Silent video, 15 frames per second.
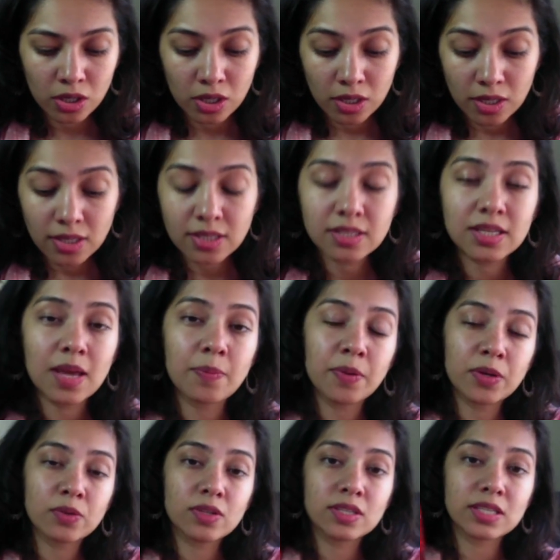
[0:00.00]
step
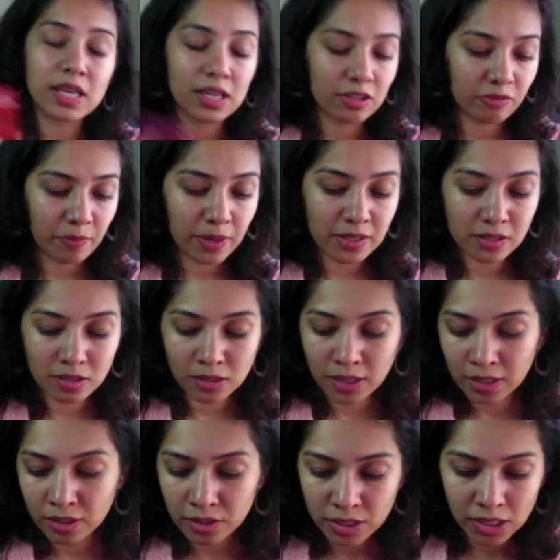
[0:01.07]
into this King of Pentacle
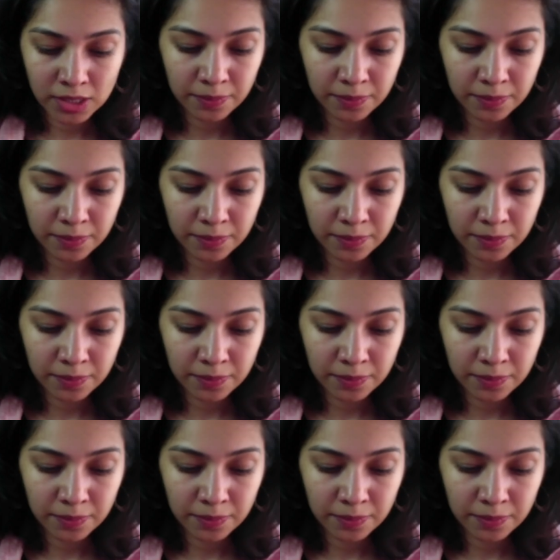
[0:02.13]
energy.